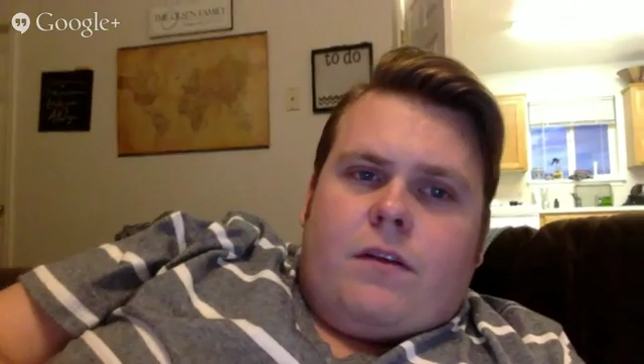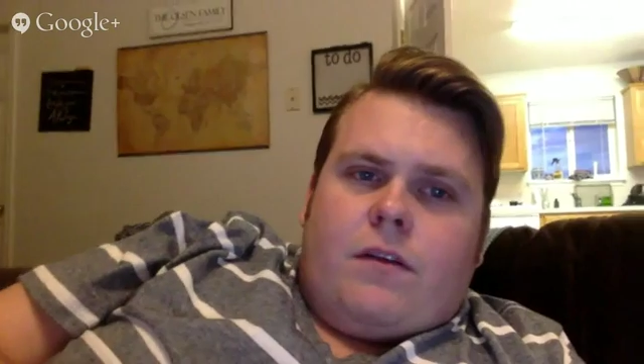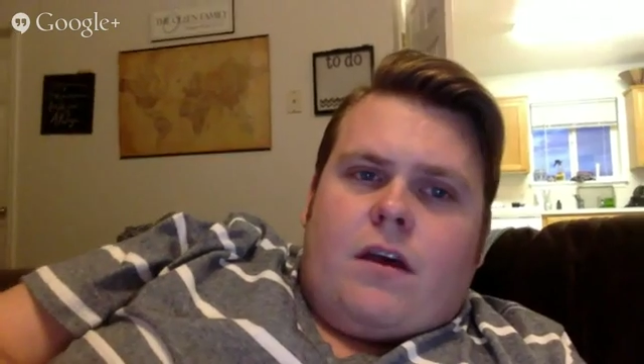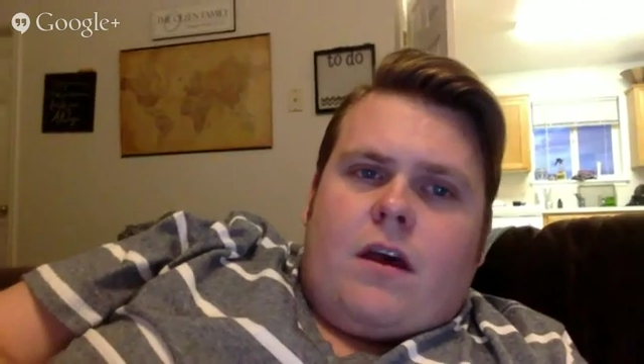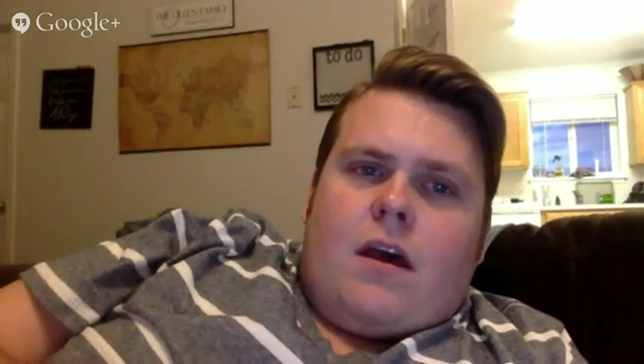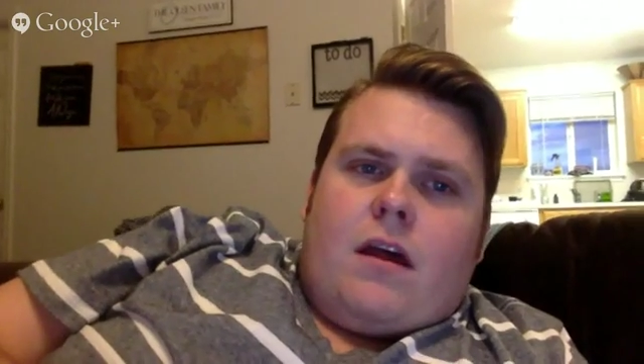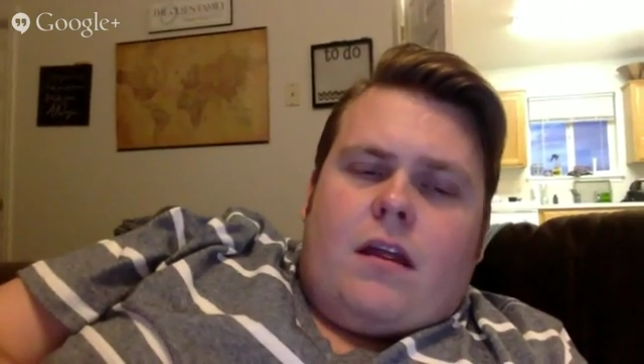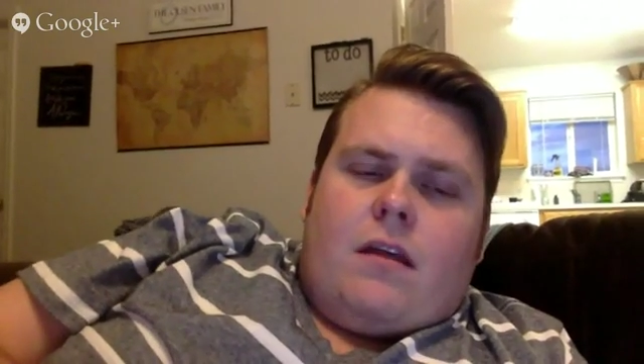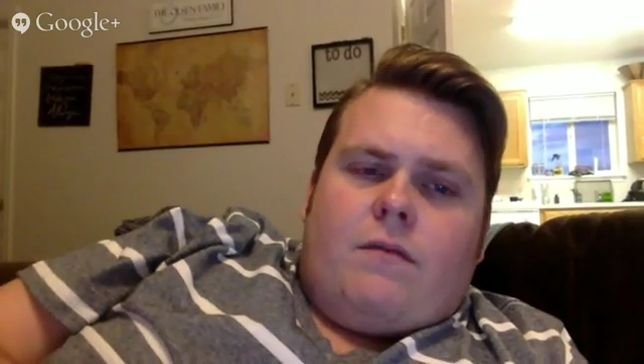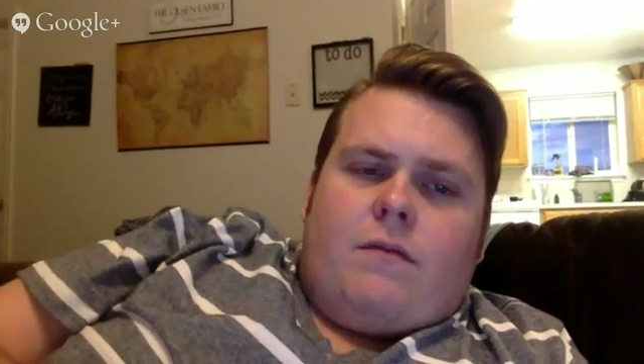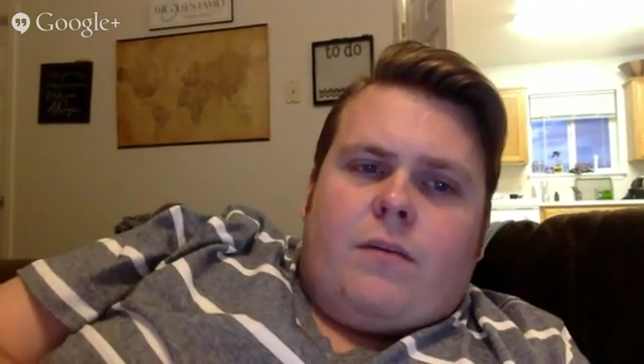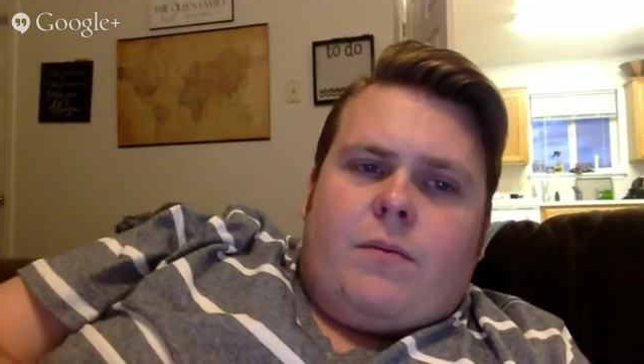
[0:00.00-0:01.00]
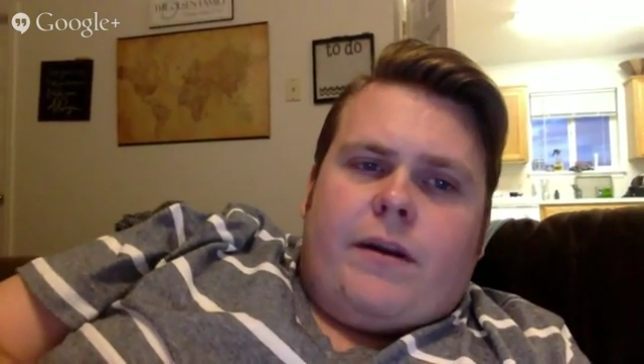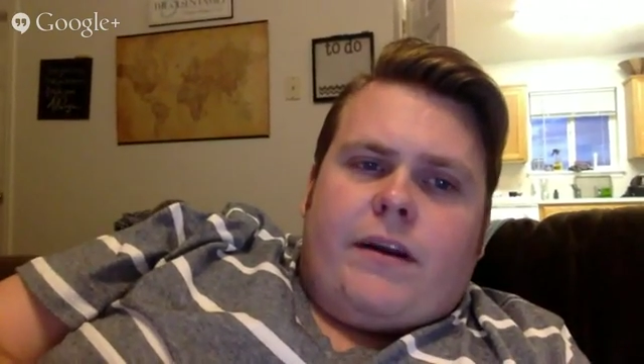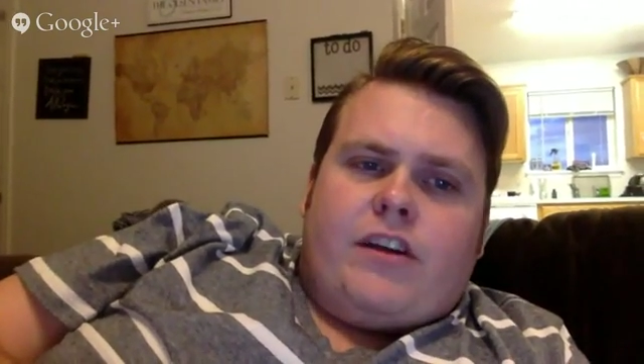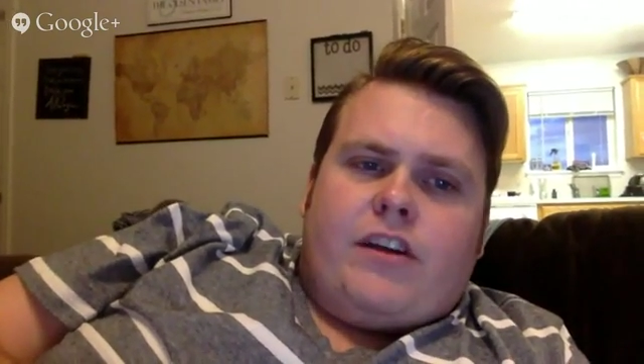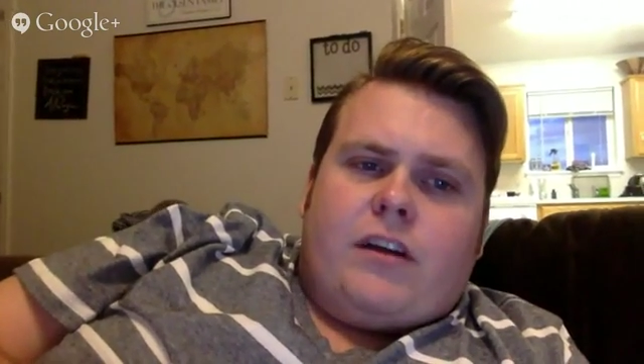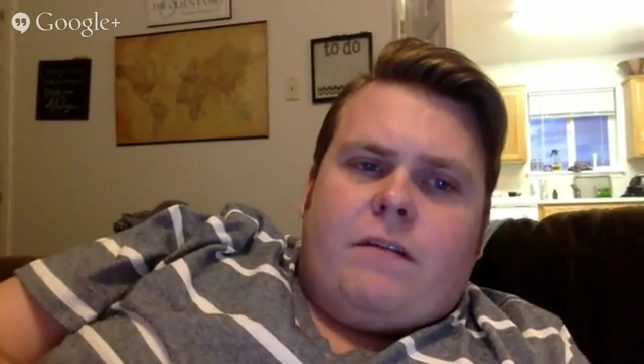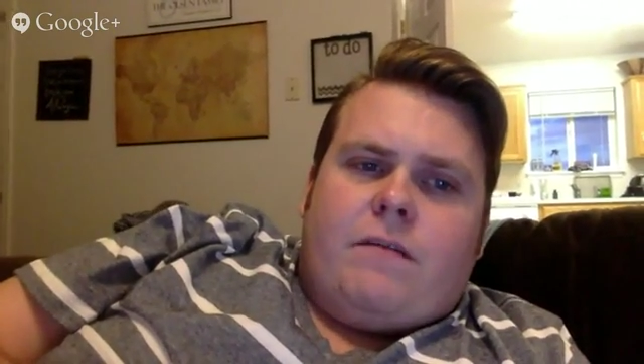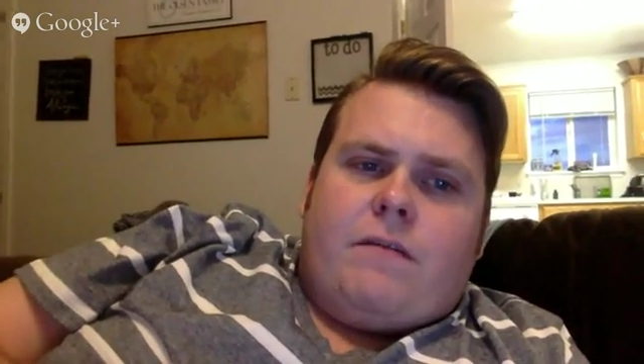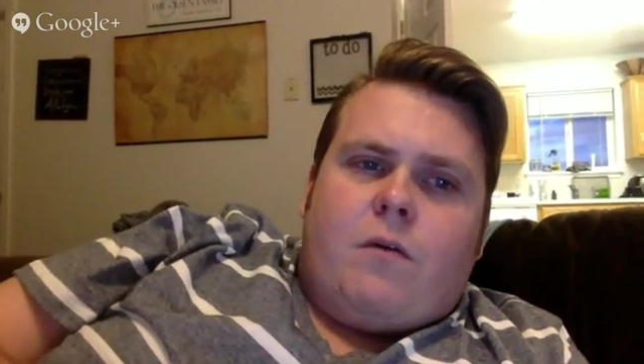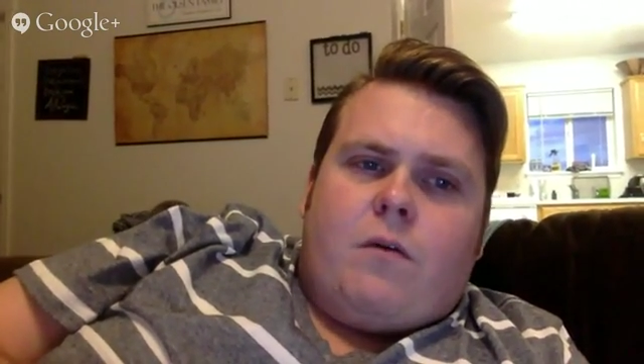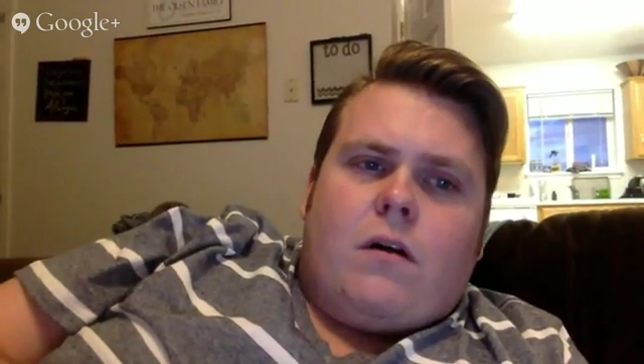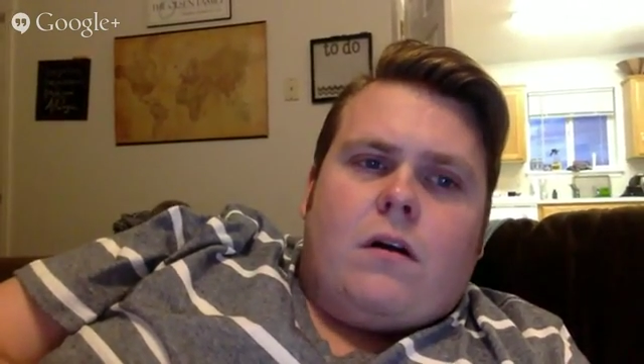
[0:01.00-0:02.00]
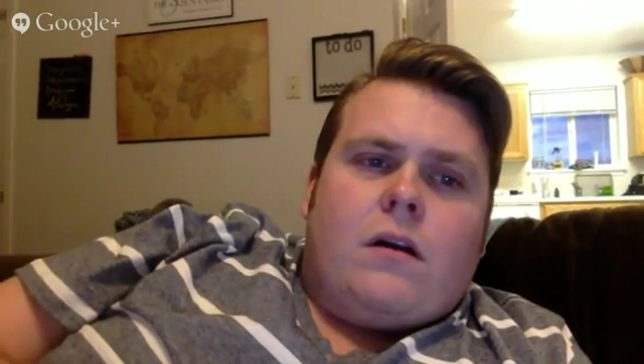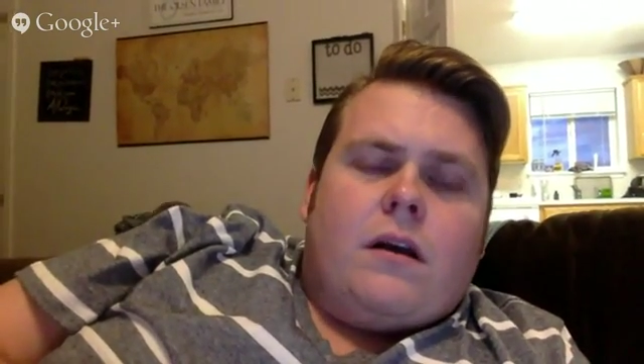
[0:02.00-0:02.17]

the prediction of a 4.